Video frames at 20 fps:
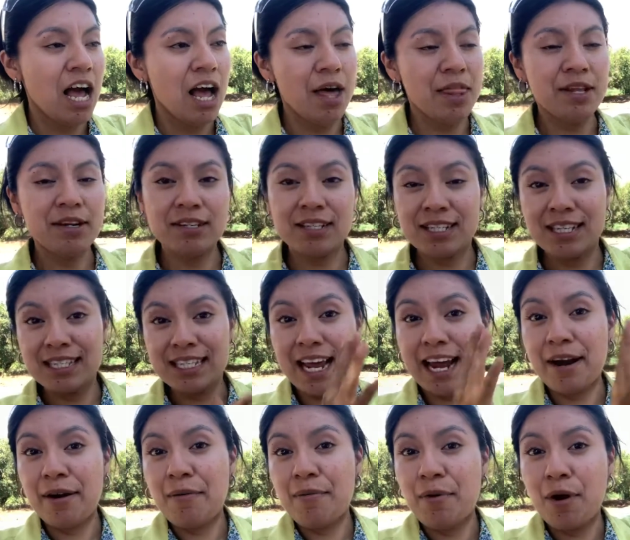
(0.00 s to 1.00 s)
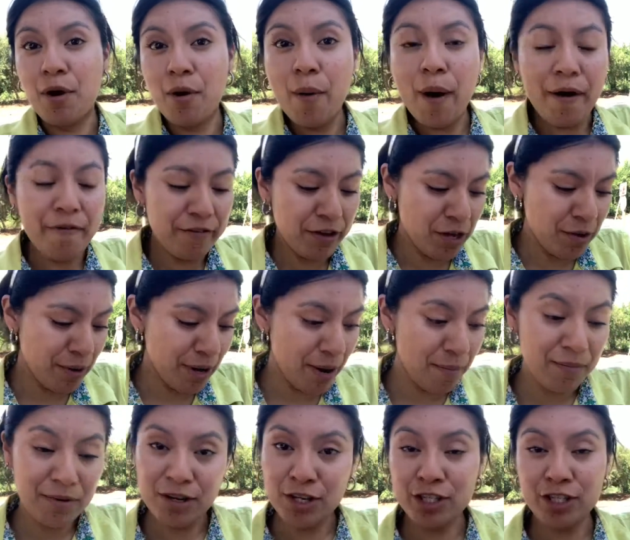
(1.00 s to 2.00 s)
There's an entire row of
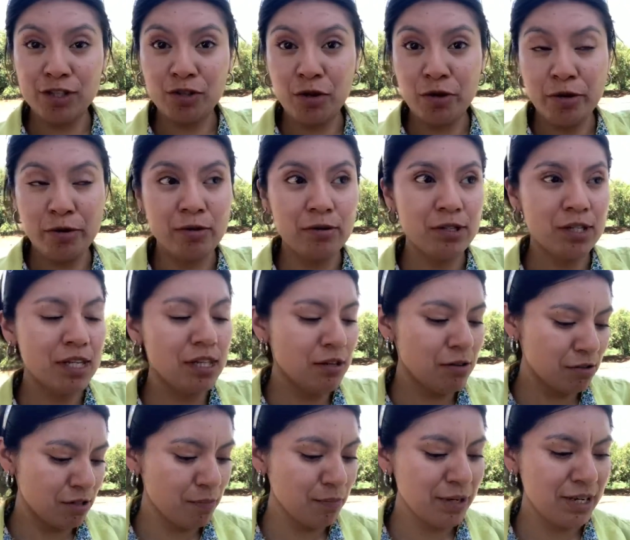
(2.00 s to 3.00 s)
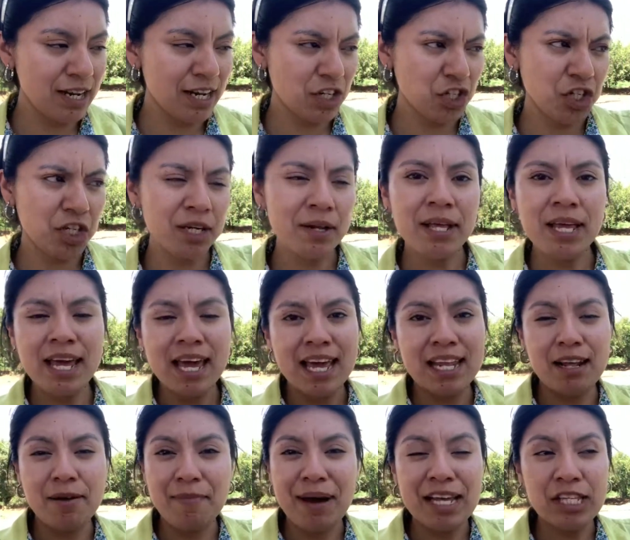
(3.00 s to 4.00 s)
cucumbers, so you'll see those in production,
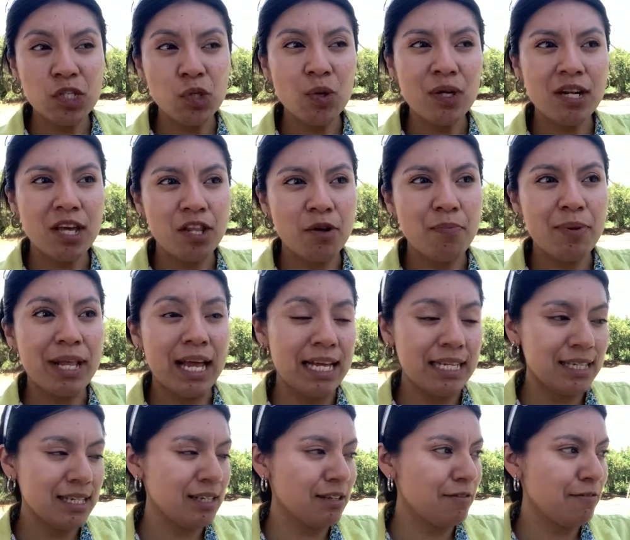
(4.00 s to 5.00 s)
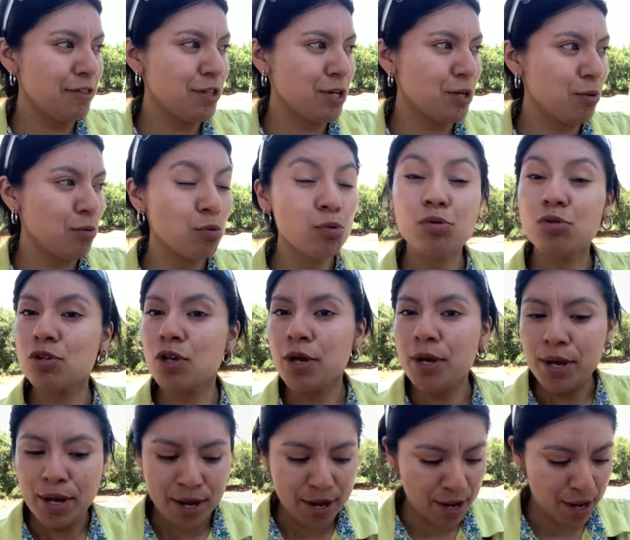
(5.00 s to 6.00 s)
and I might do another planting of those
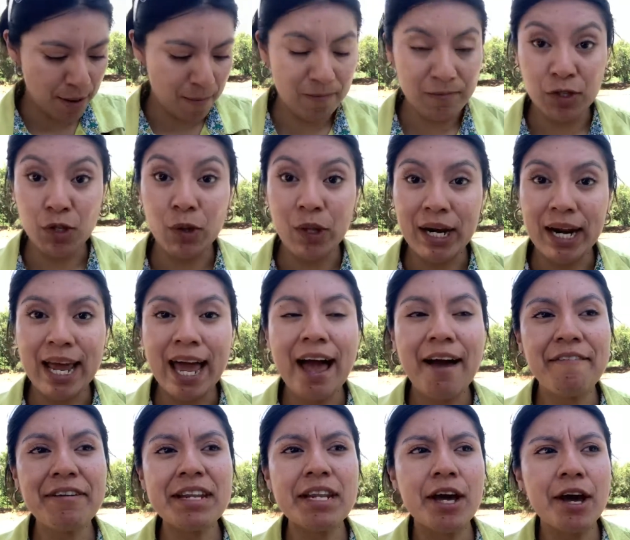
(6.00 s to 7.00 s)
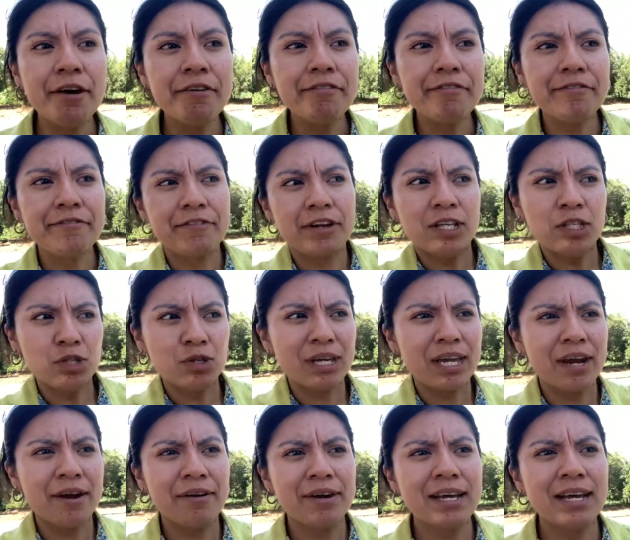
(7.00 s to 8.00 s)
so that I have enough to
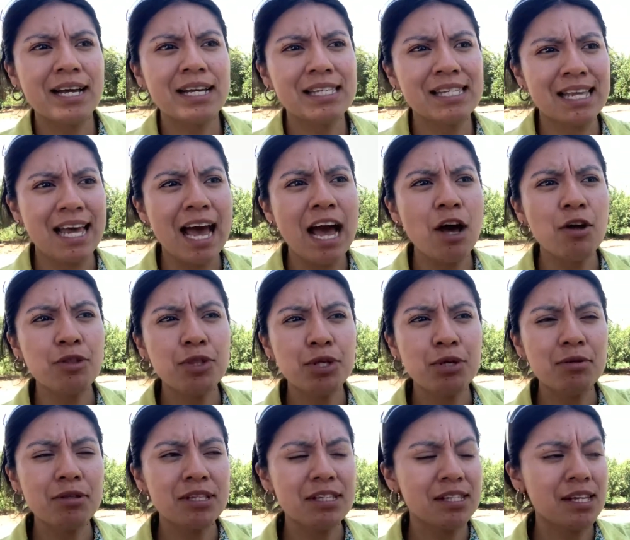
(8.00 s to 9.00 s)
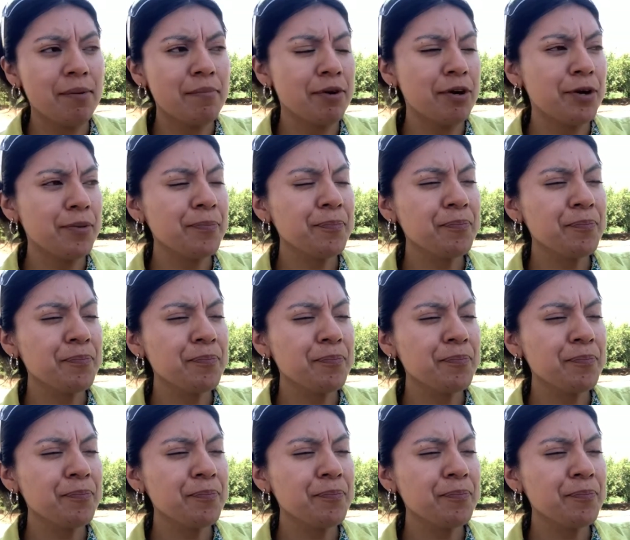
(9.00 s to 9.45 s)
carry us out into the summer